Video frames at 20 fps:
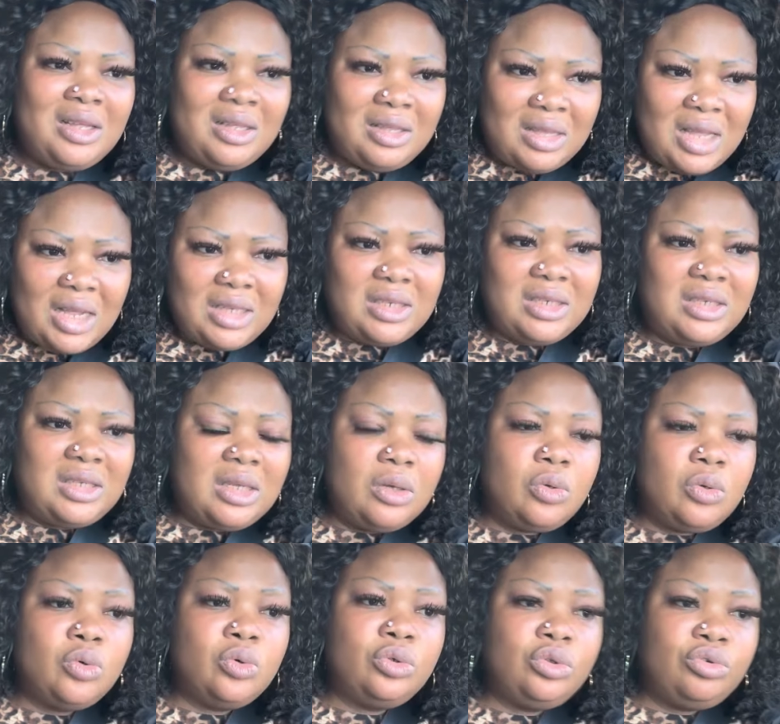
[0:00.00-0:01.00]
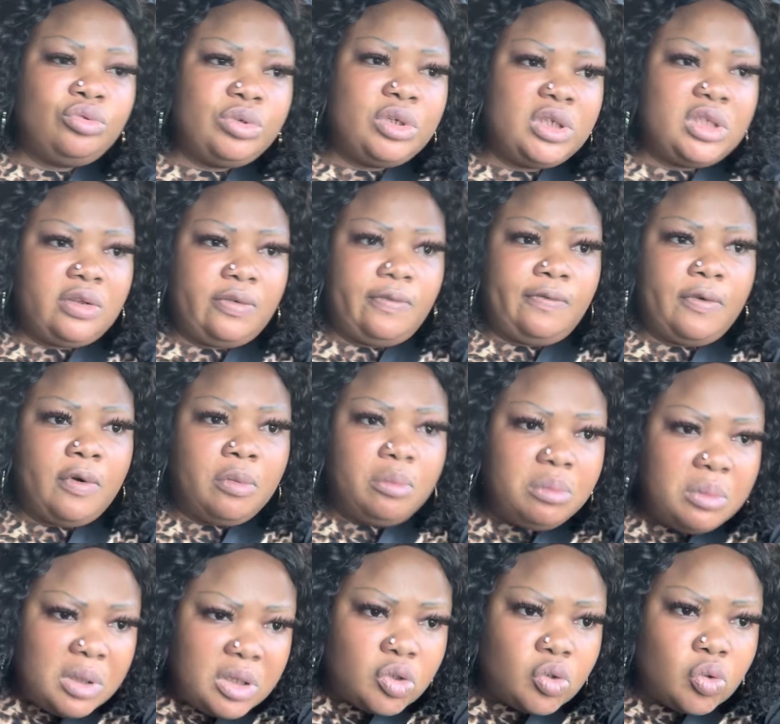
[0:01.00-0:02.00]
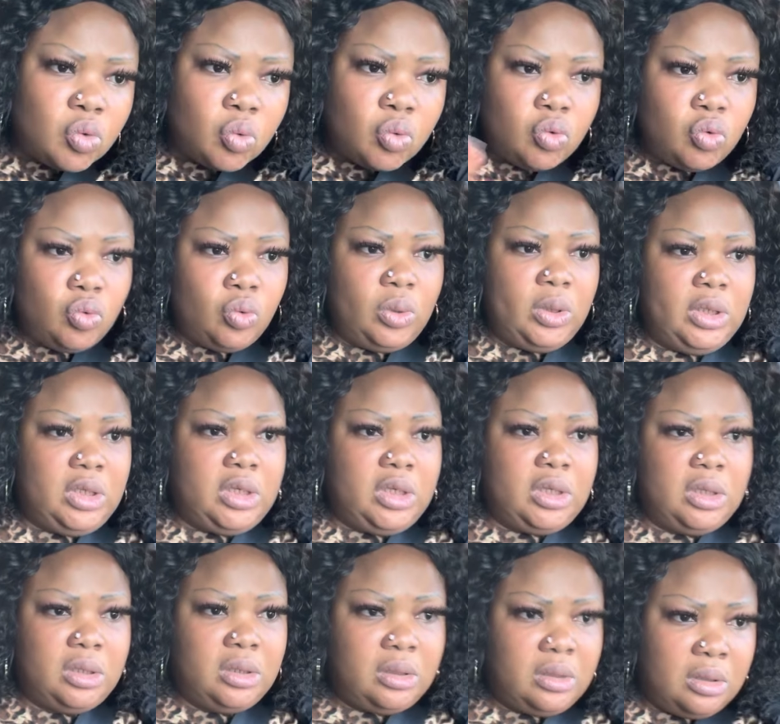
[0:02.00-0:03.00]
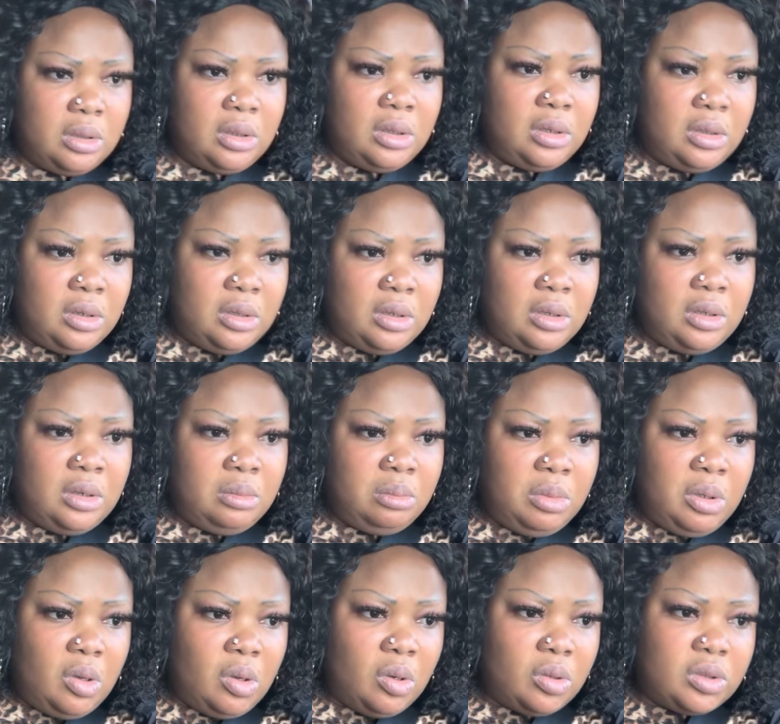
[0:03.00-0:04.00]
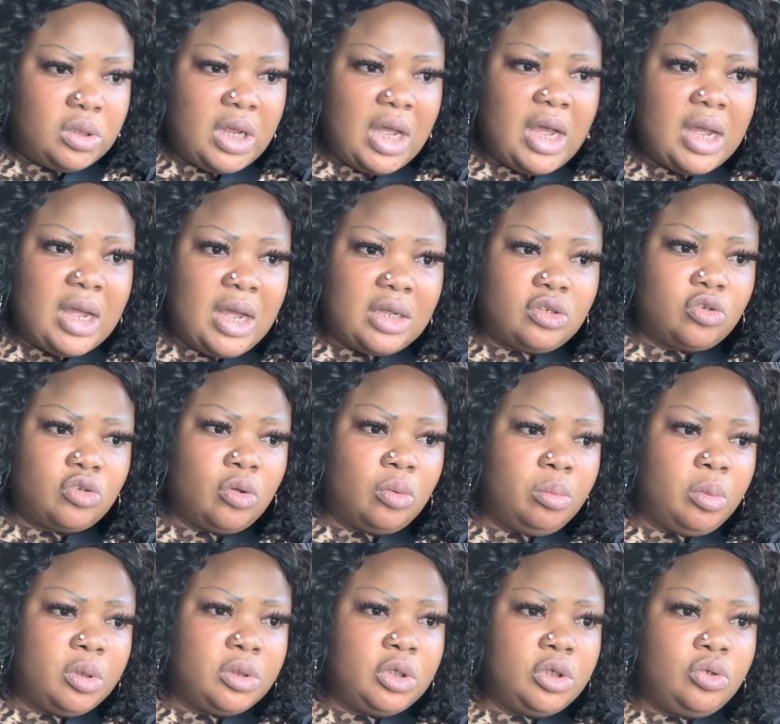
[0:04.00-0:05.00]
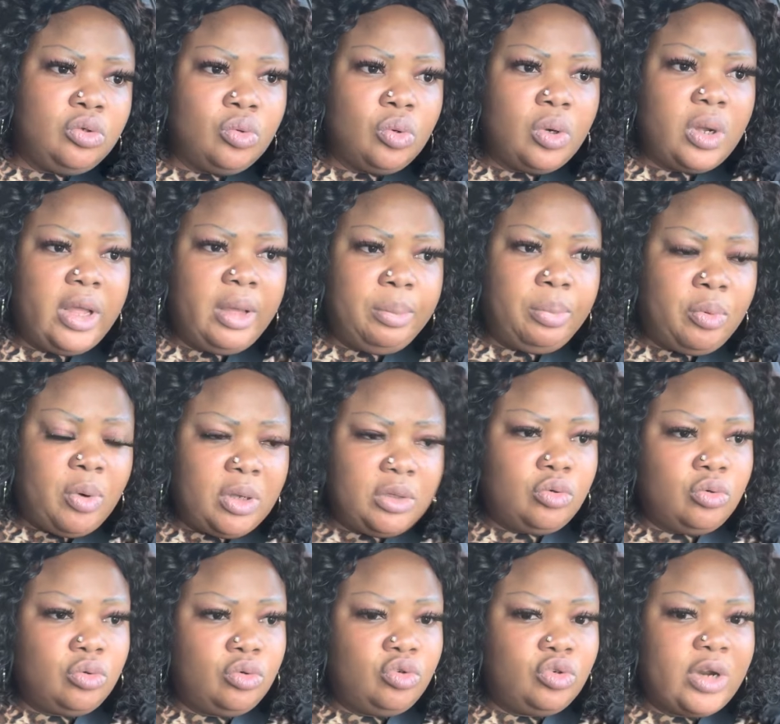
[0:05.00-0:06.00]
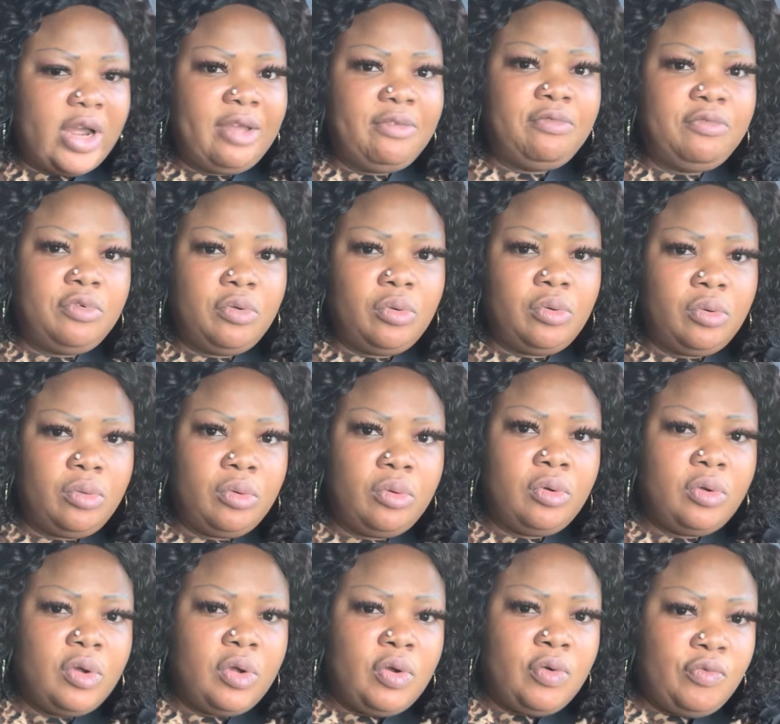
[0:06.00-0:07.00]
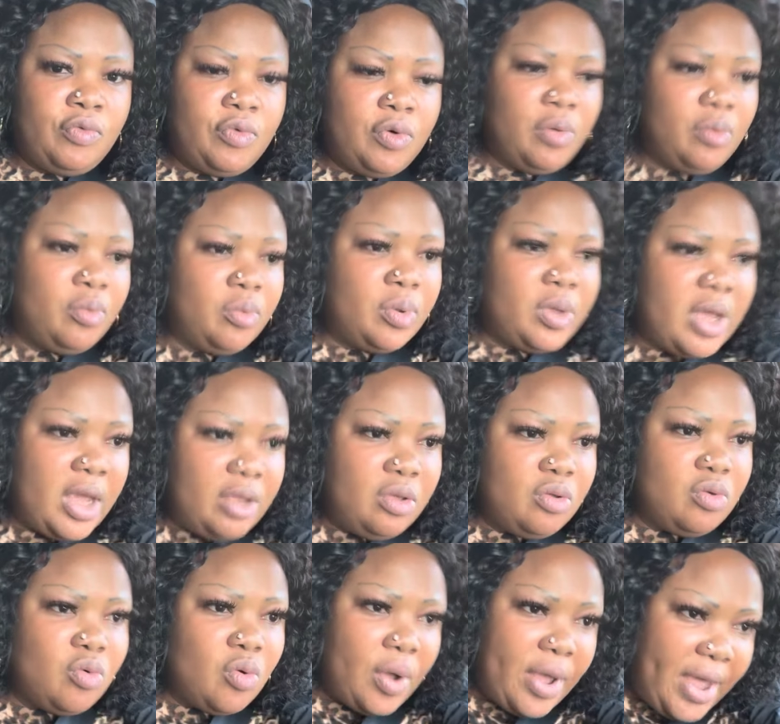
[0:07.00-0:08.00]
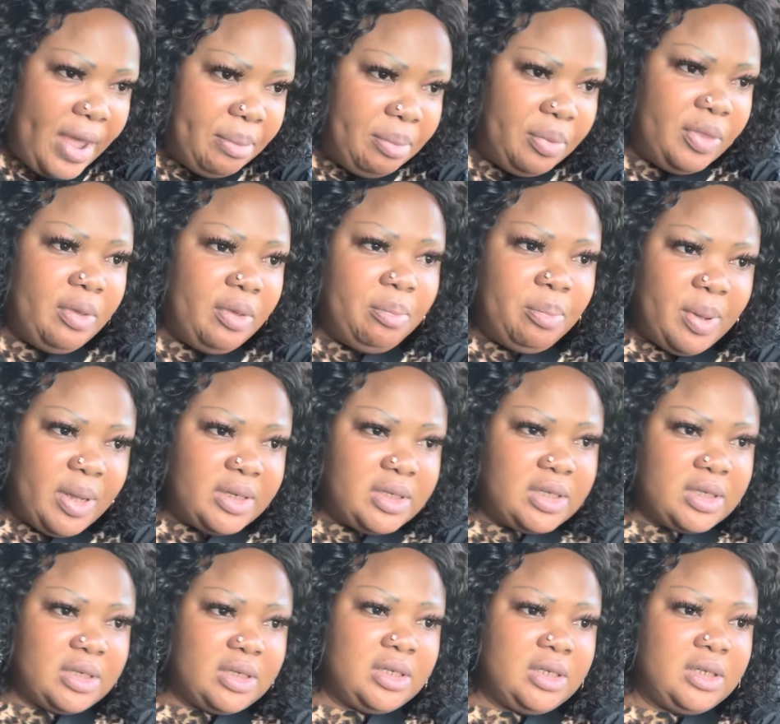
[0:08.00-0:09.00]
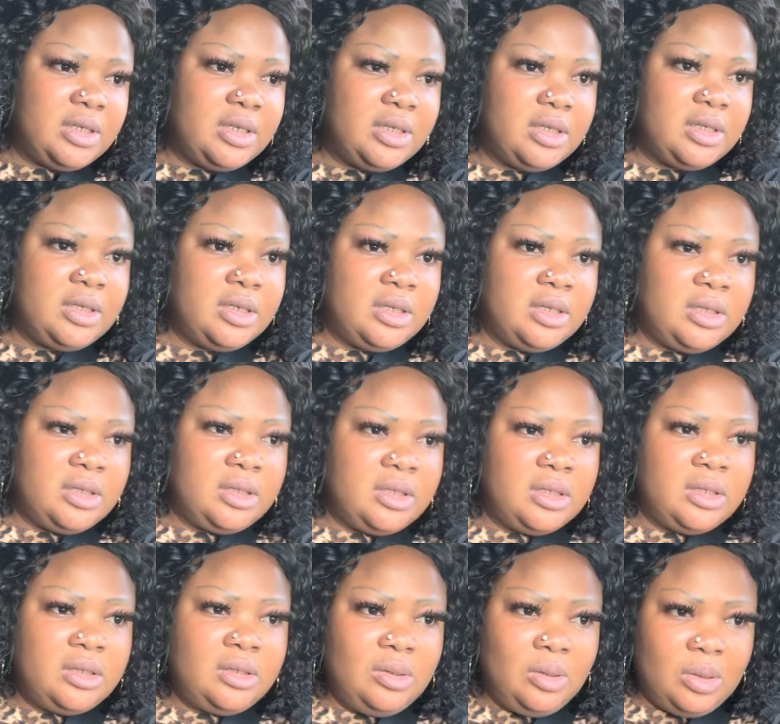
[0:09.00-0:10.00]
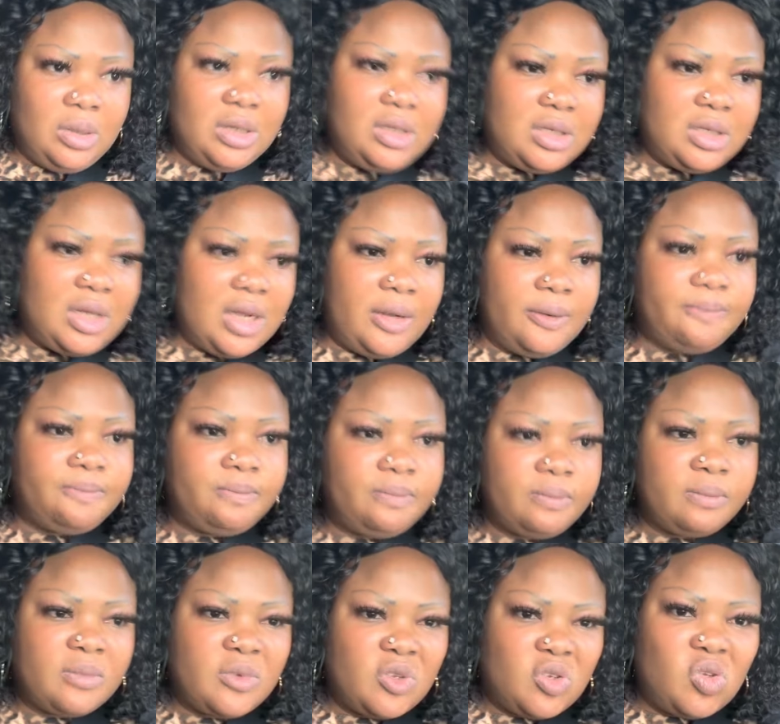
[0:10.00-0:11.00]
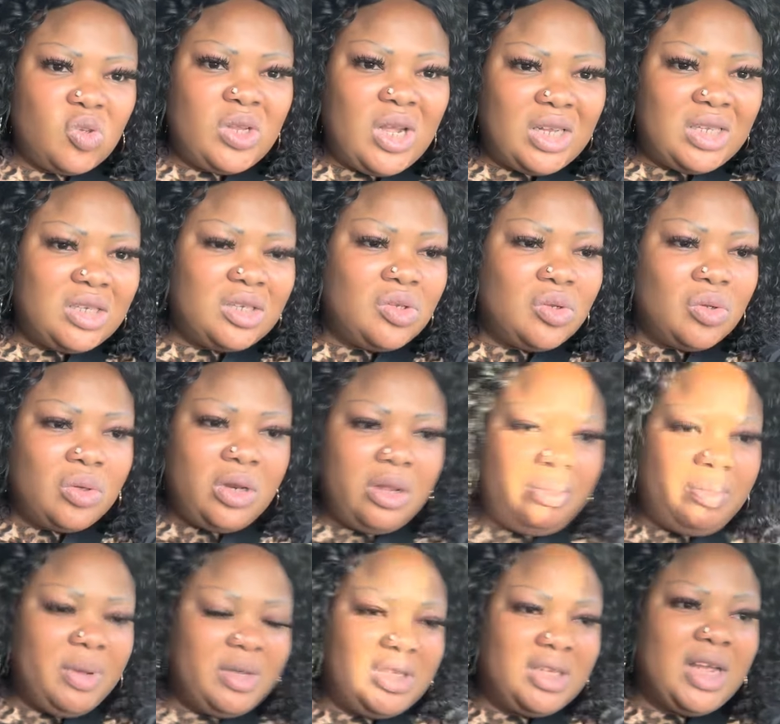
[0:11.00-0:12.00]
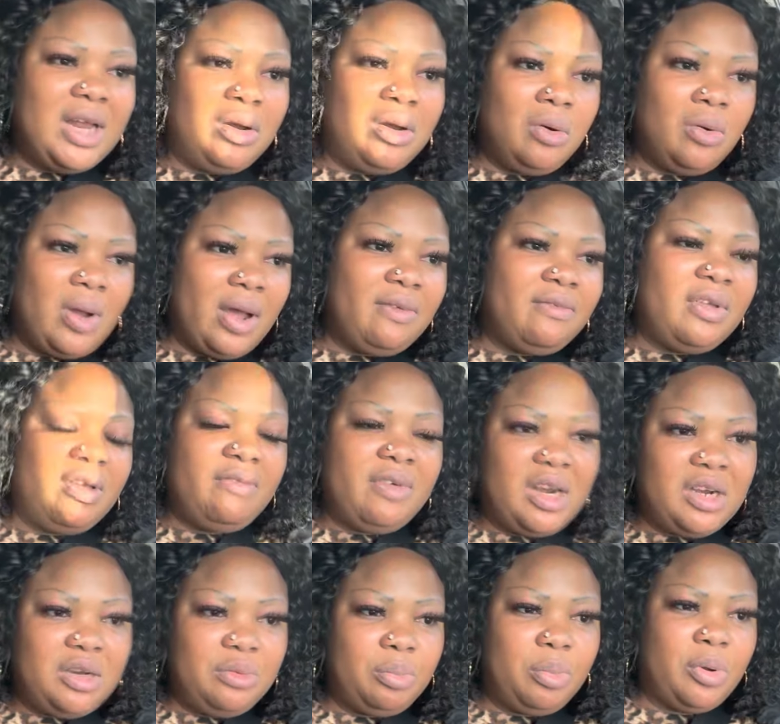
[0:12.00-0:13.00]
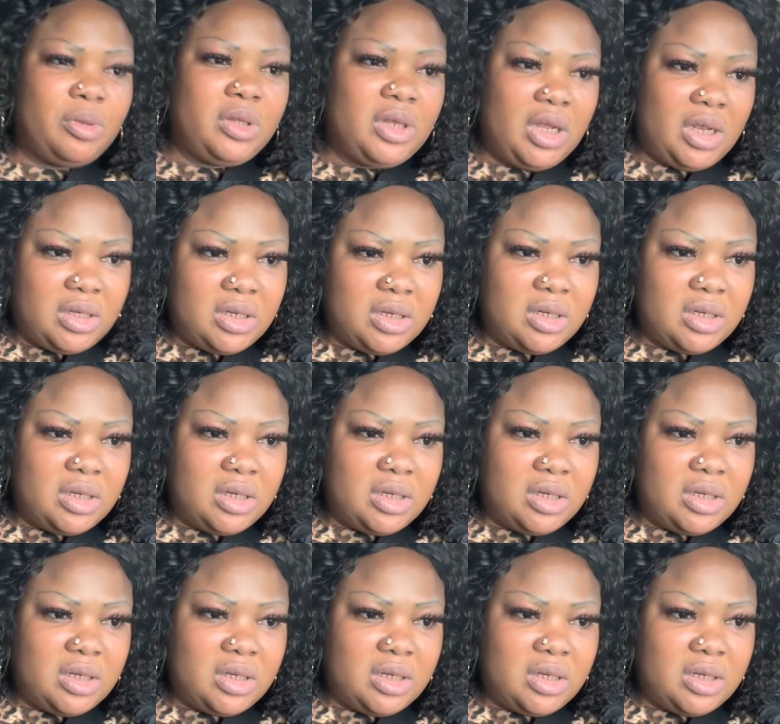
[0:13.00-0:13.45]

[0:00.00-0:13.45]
that is a good reason for me to do it. Because how can somebody you help want to drive you from where you help the person? You understand? So that is the only person I know I've ever reported.